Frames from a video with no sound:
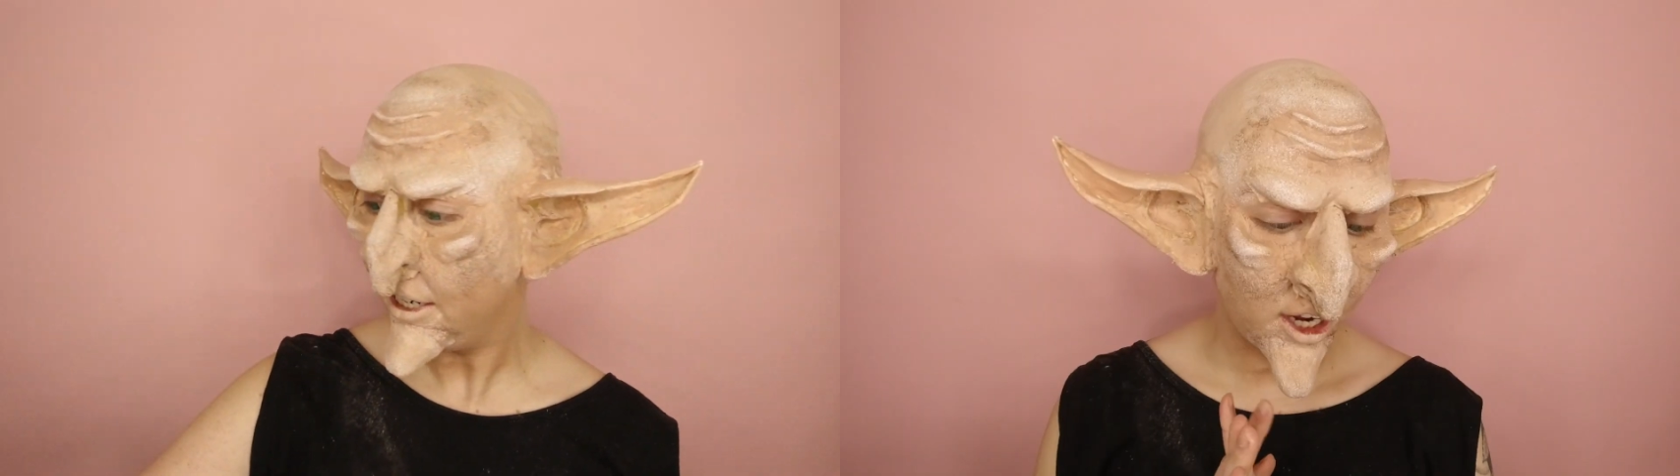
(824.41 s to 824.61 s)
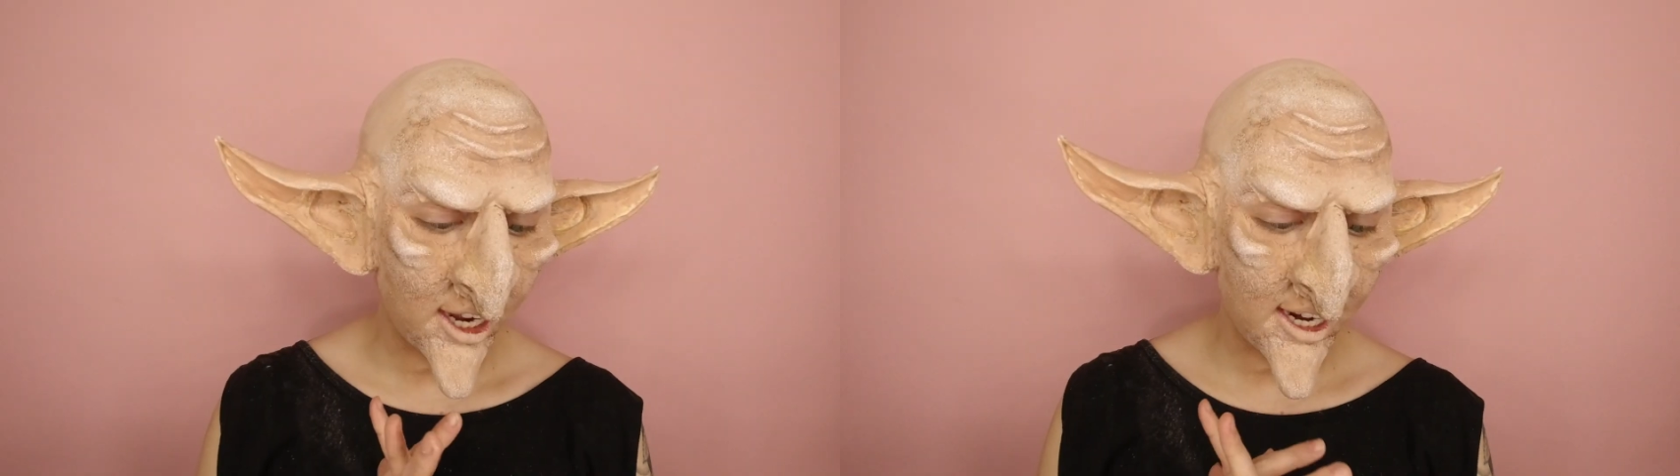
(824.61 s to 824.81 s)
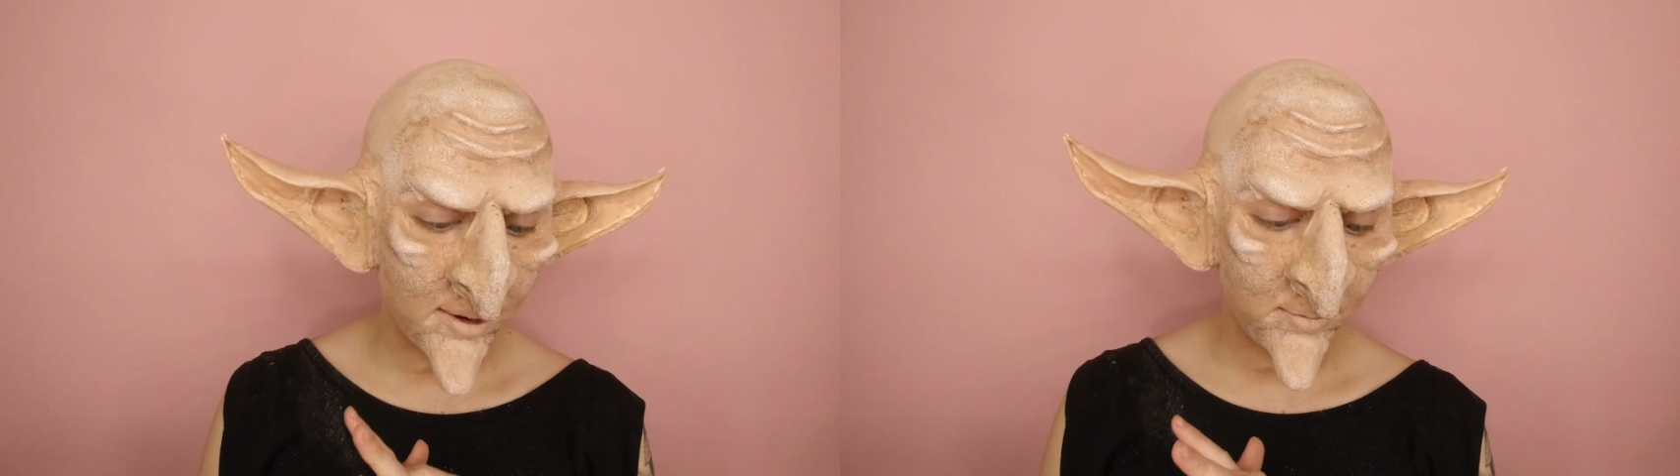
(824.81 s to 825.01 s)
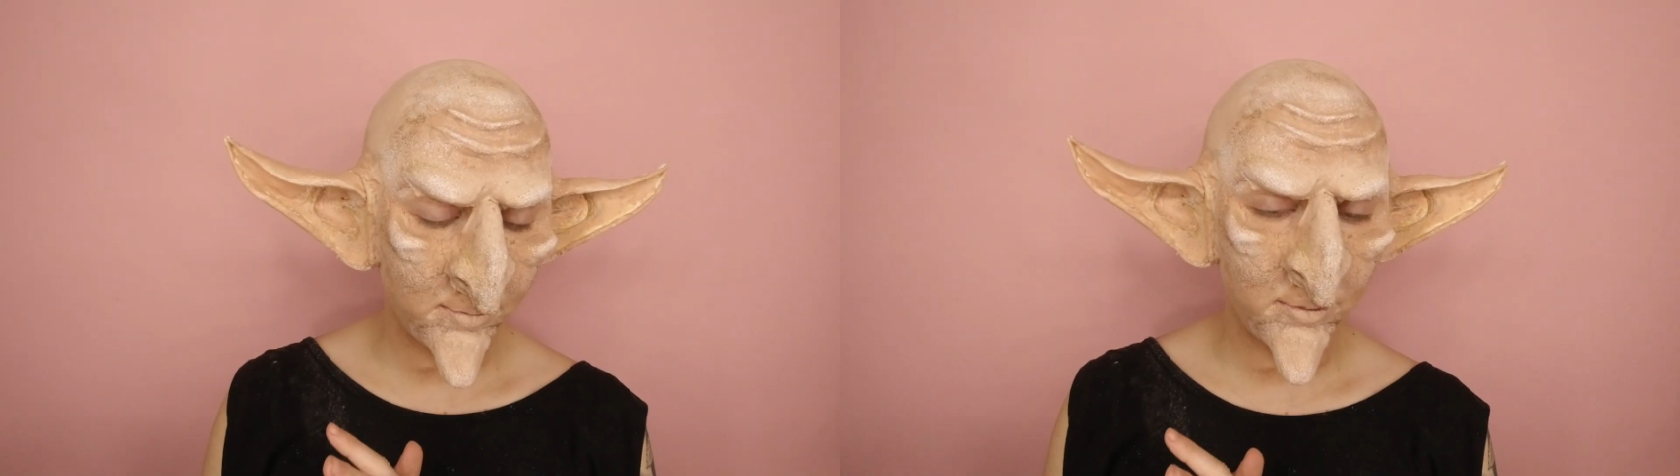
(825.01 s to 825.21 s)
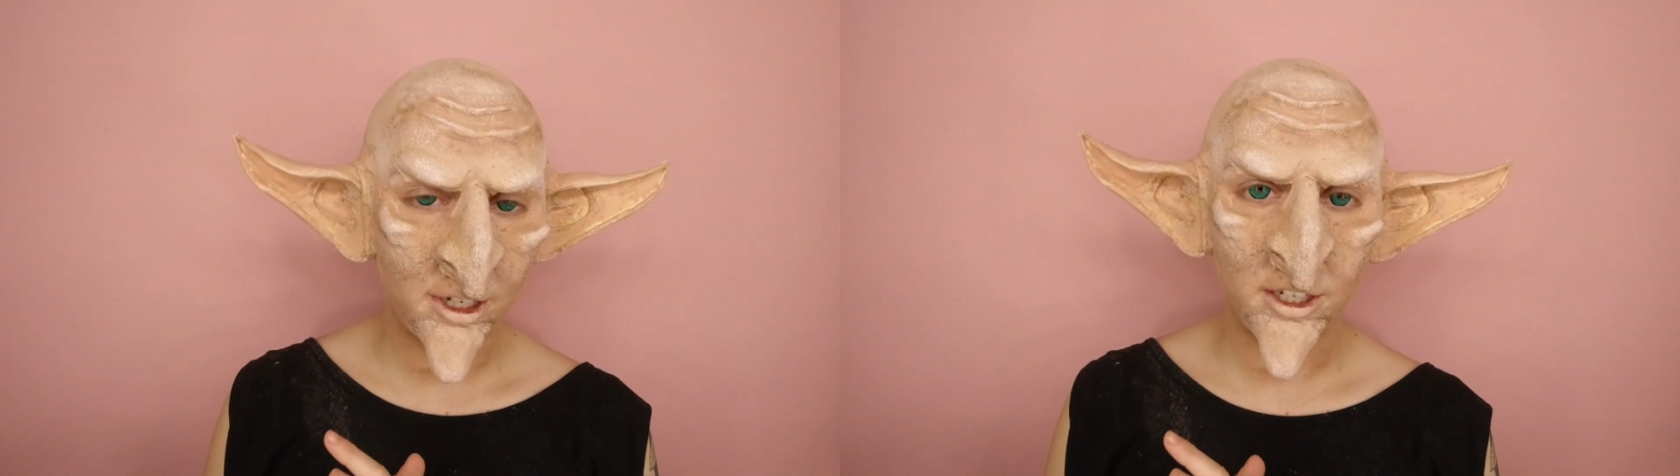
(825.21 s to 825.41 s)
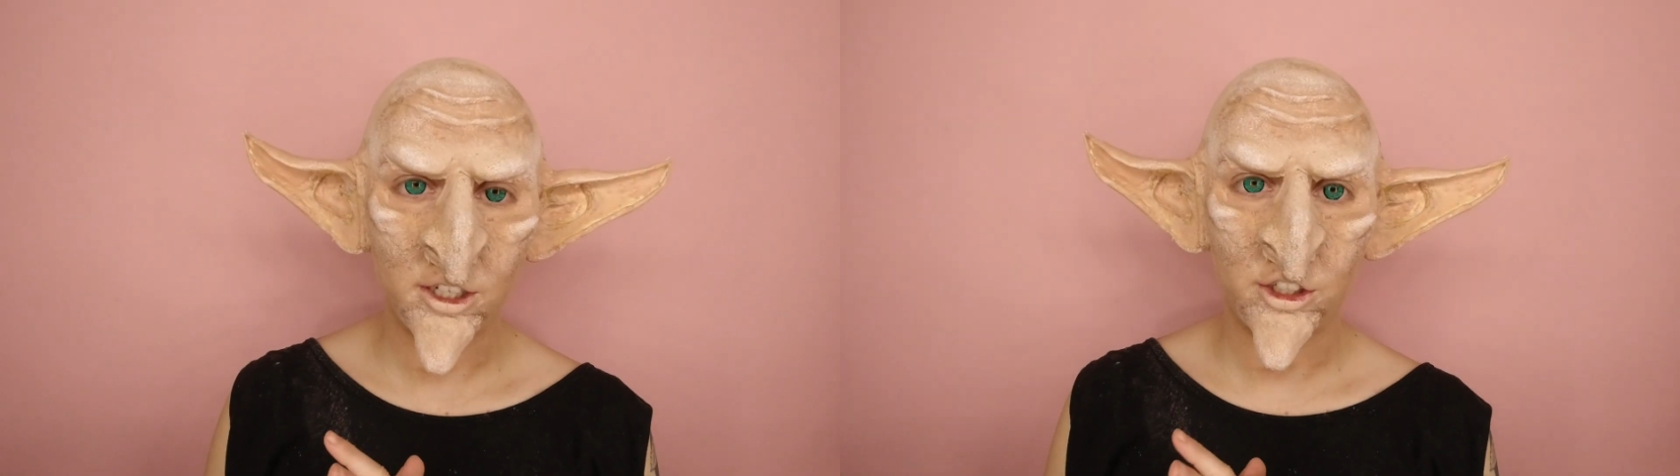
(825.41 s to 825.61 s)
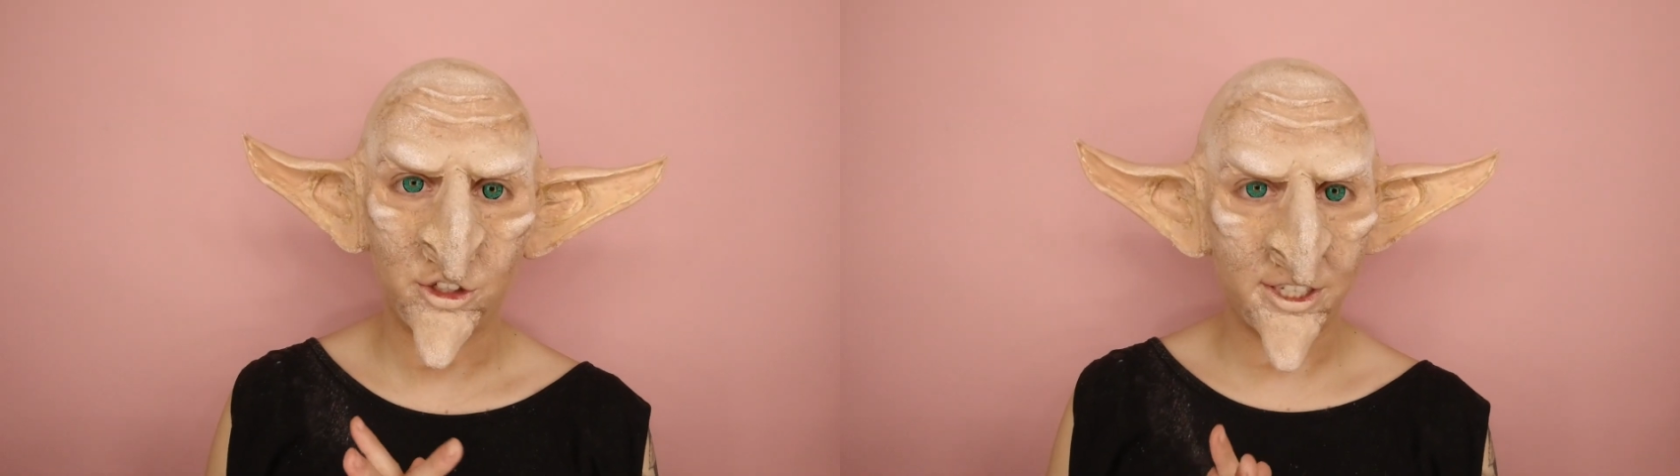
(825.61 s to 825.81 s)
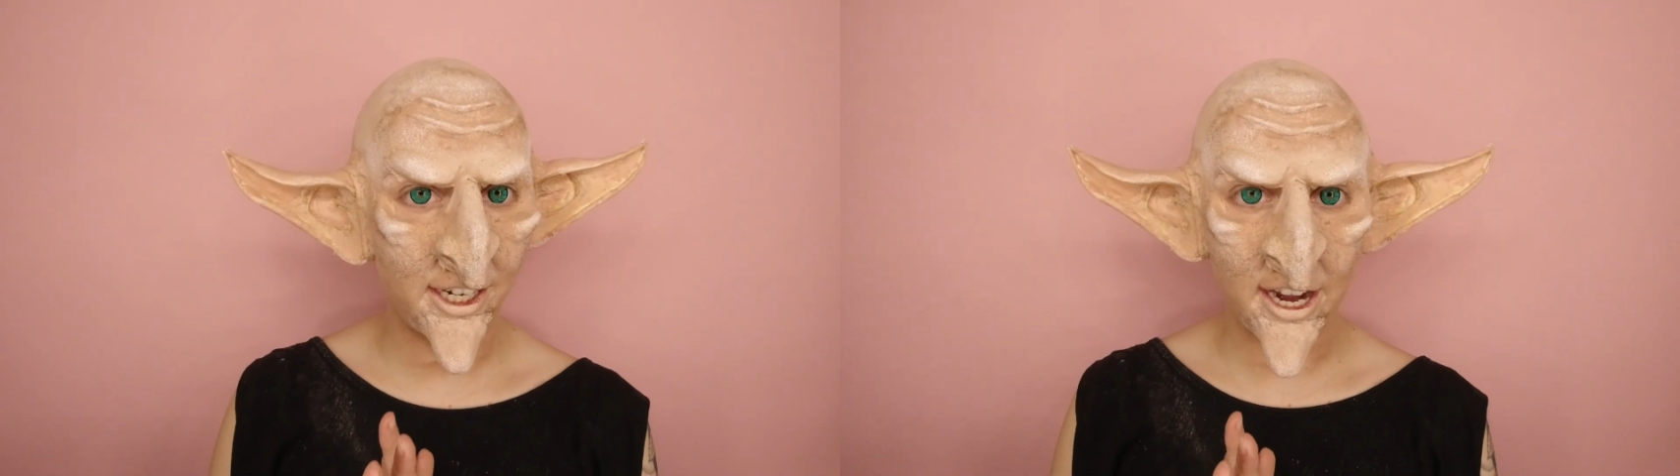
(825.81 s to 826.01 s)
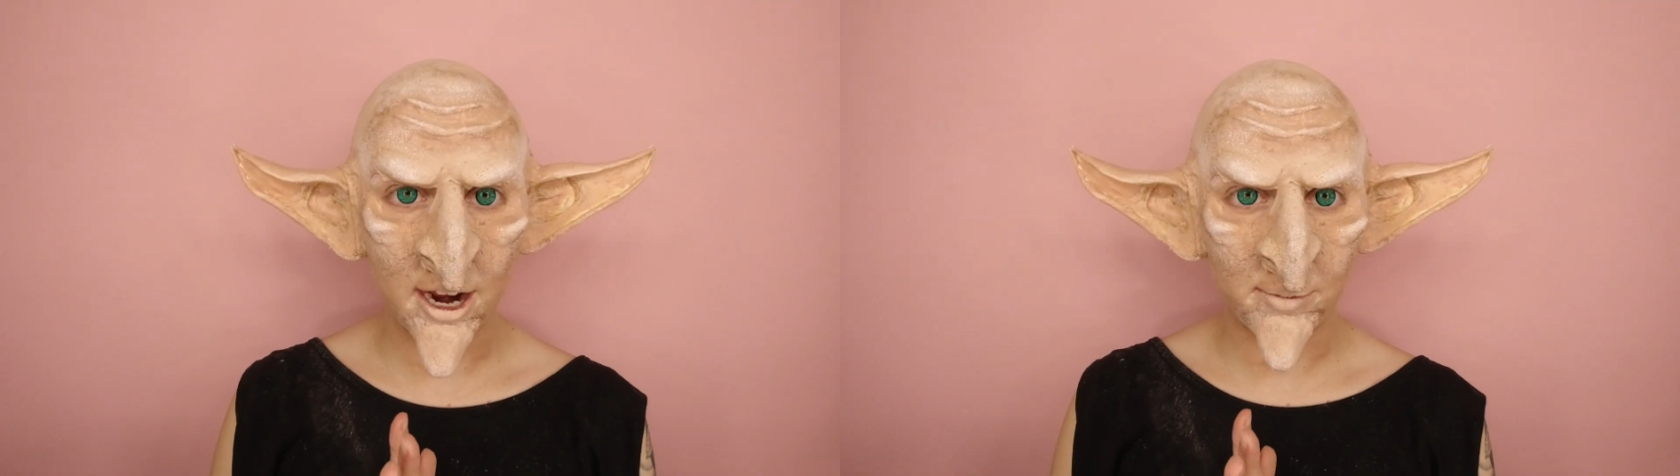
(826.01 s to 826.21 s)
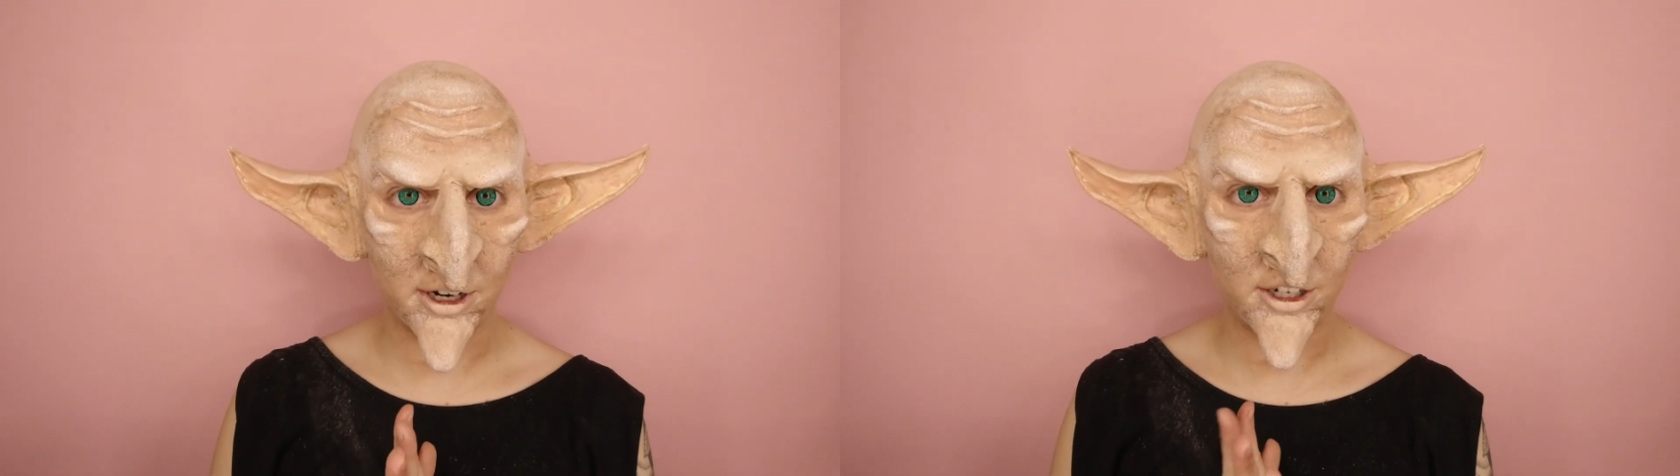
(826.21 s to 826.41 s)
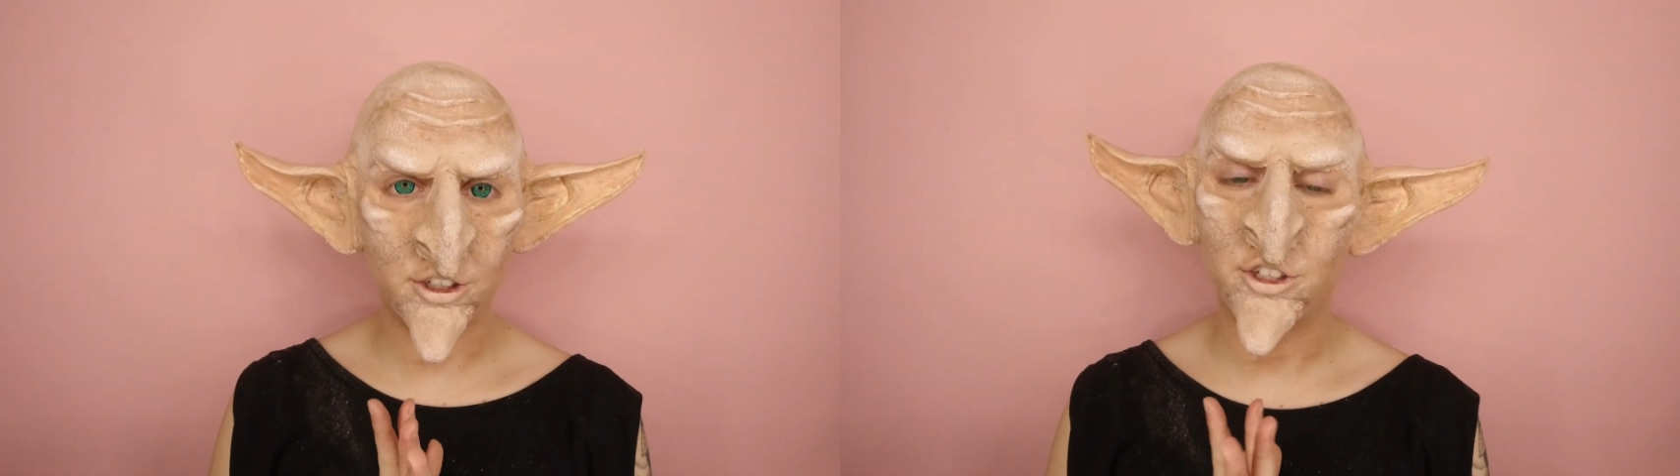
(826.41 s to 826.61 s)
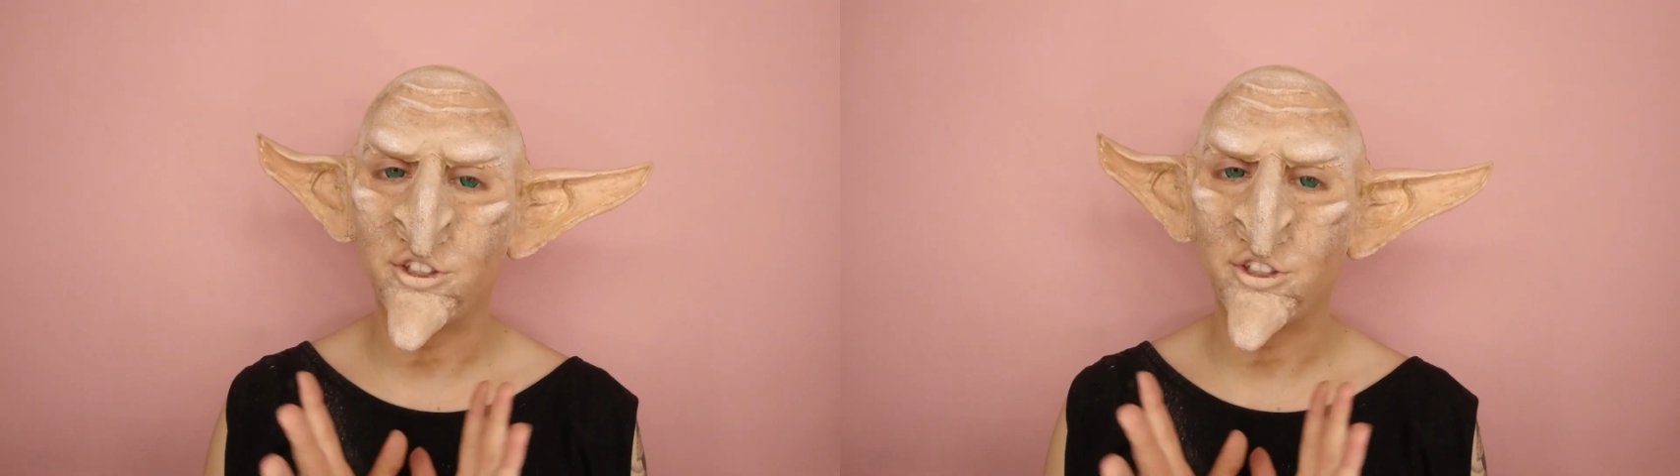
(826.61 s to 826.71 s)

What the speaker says: I am using an airbrush.